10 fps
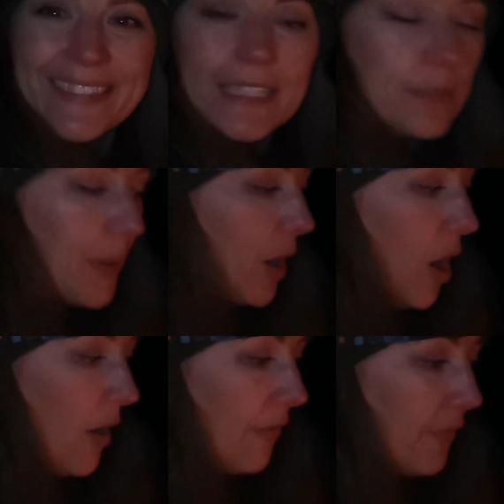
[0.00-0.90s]
It's about
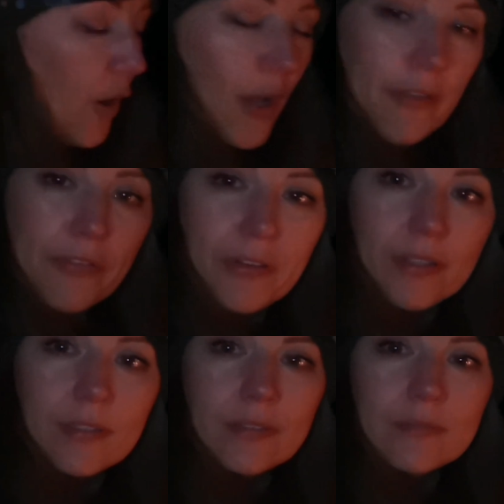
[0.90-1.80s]
5:30,
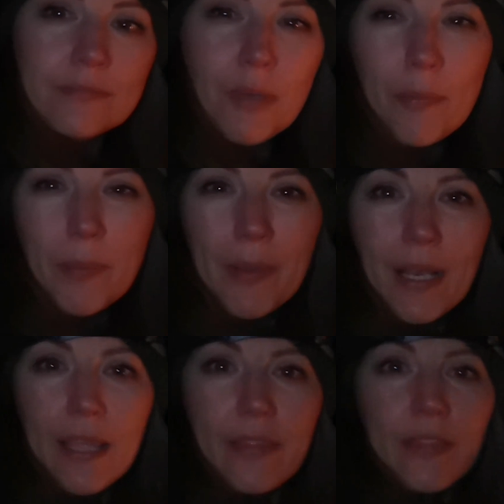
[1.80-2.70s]
might be a bit
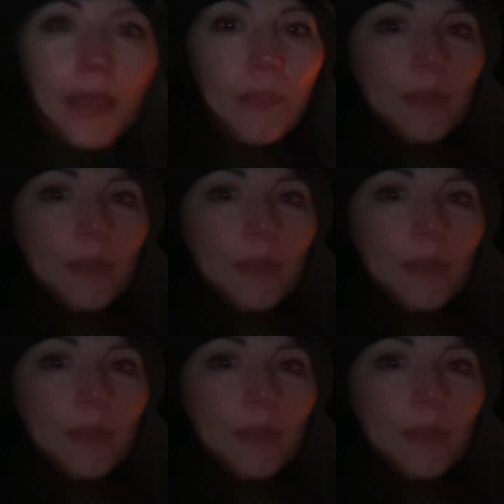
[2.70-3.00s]
later than that,